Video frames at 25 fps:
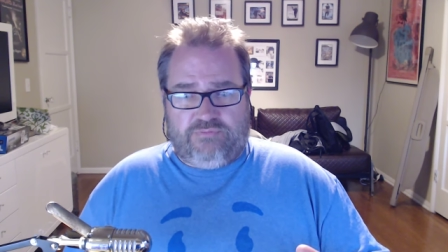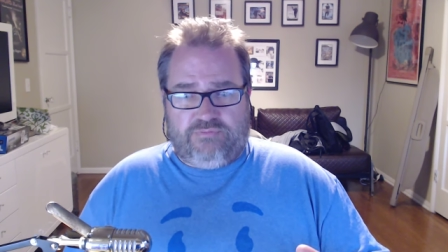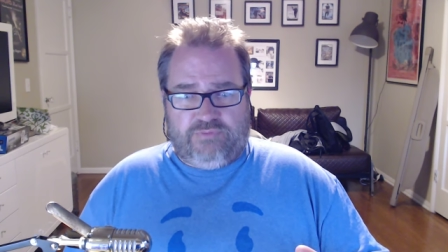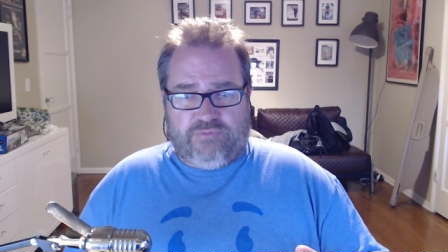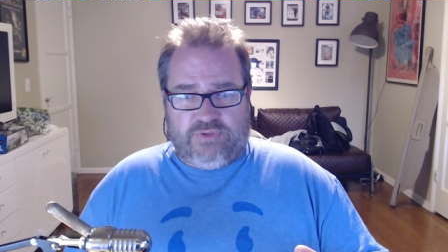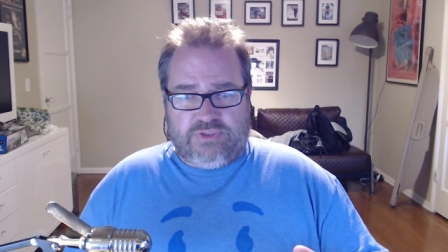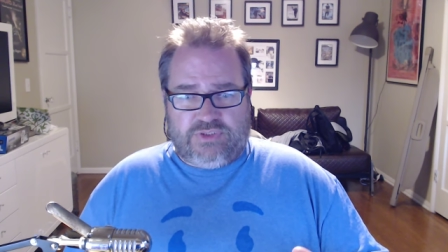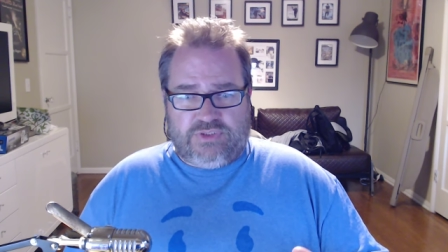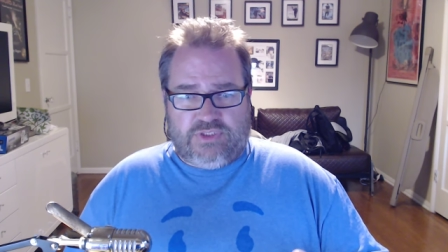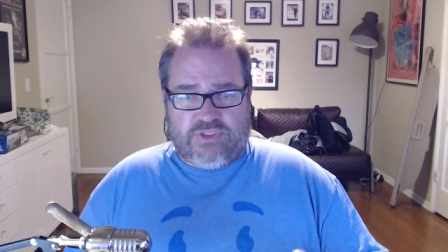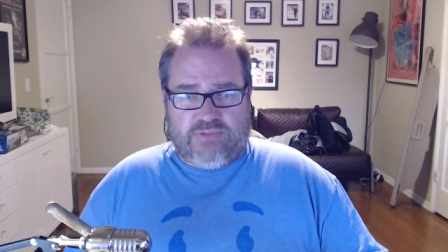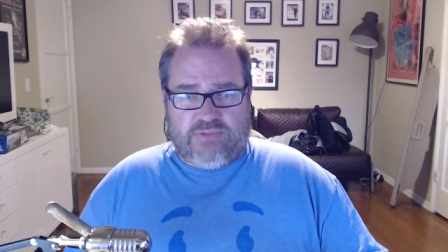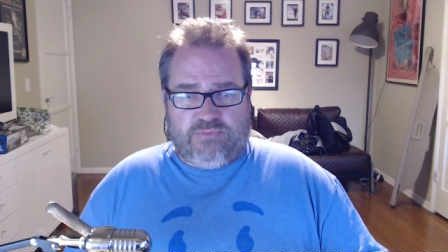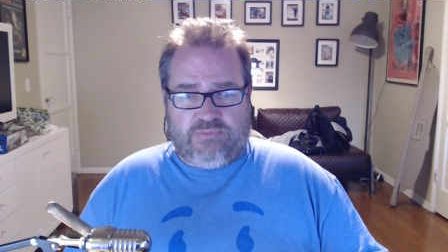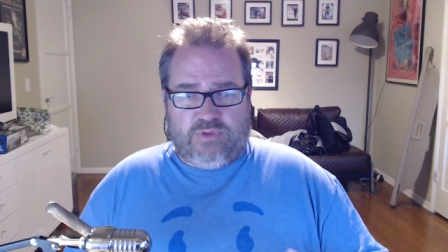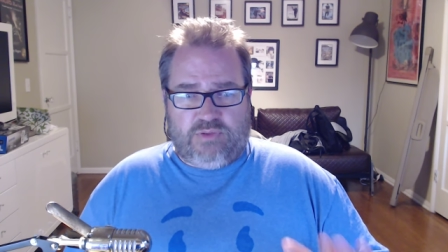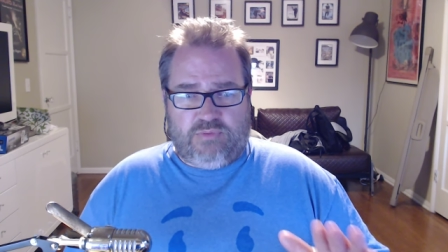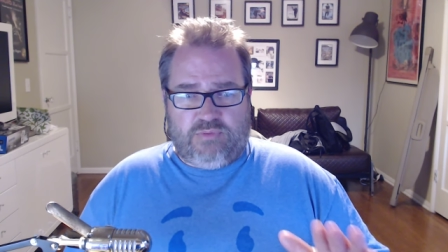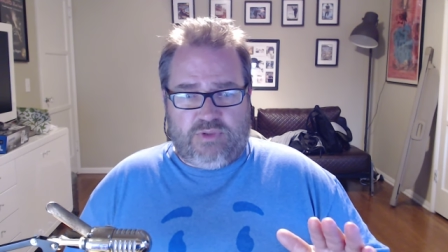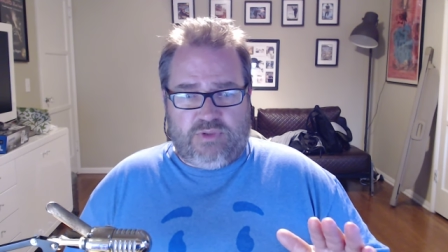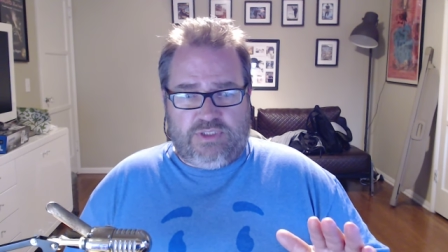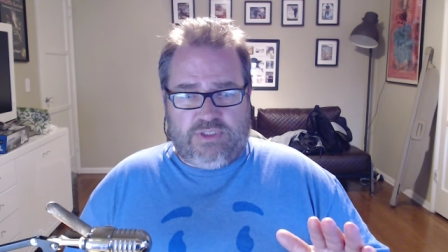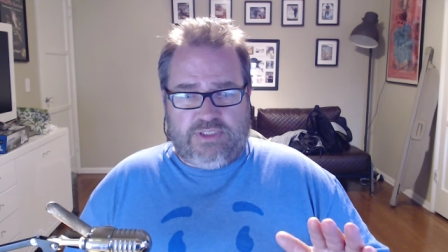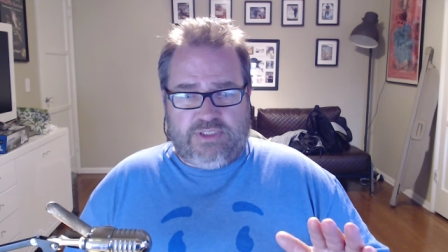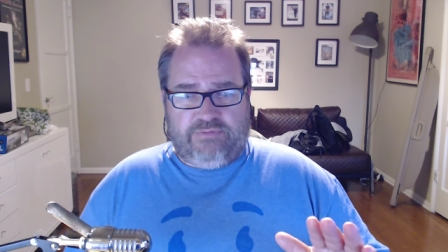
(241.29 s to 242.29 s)
for example, I
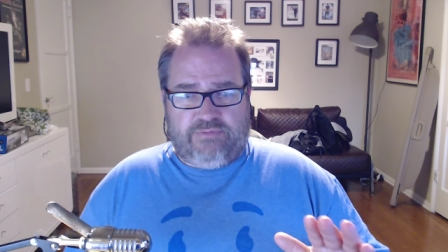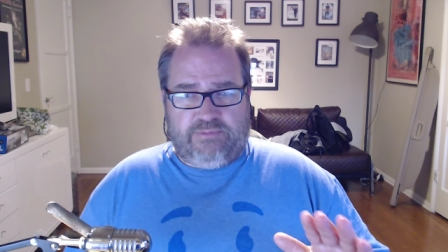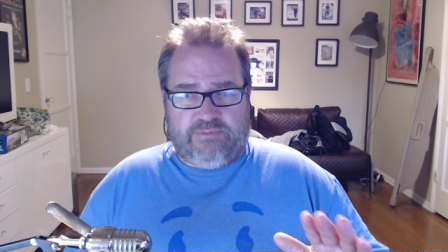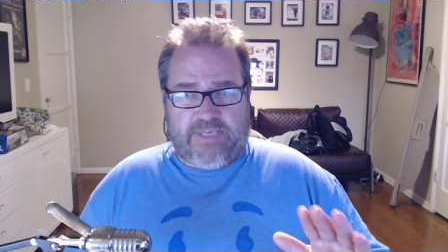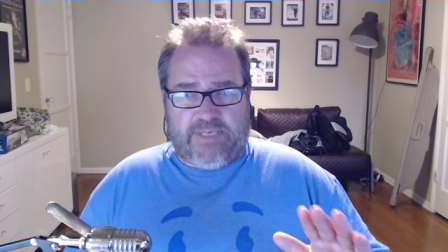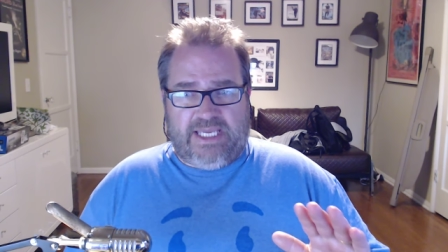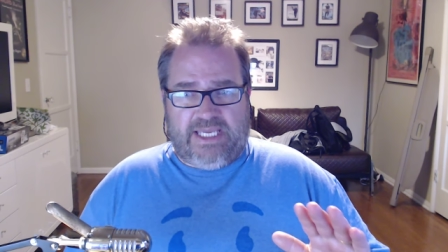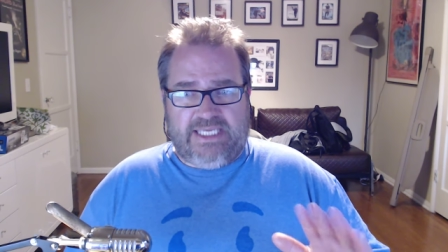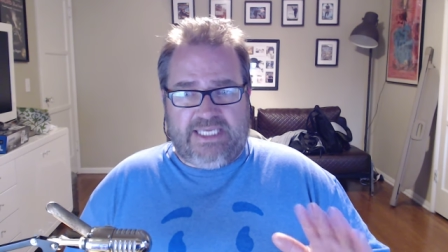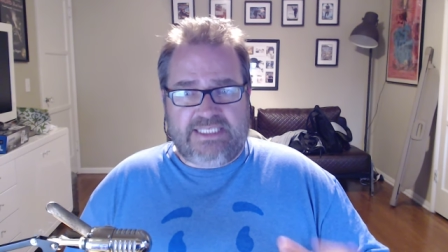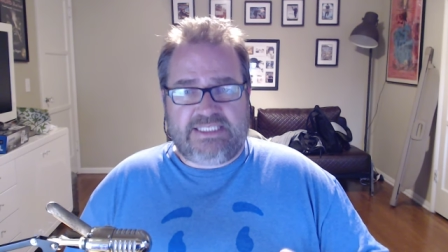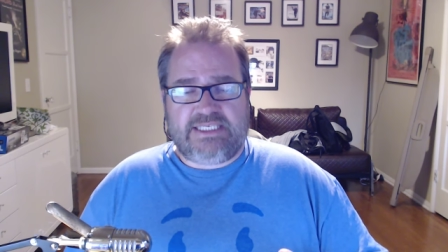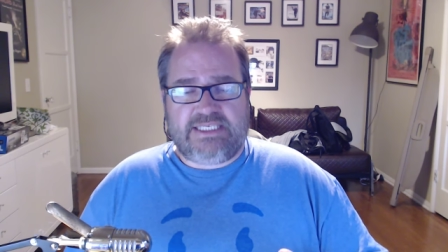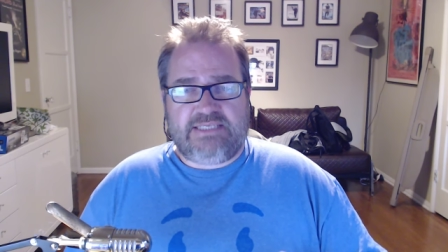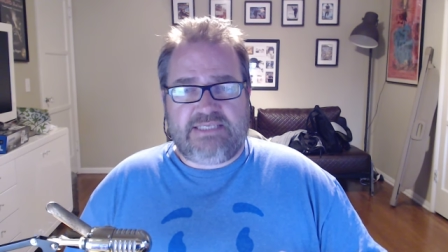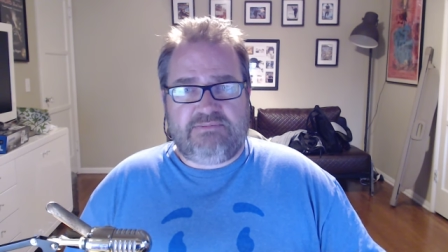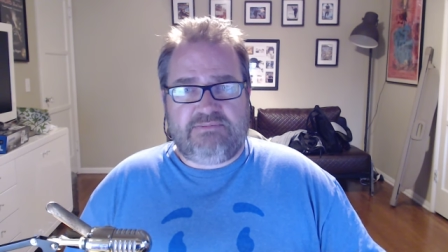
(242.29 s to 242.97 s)
worked there for about 18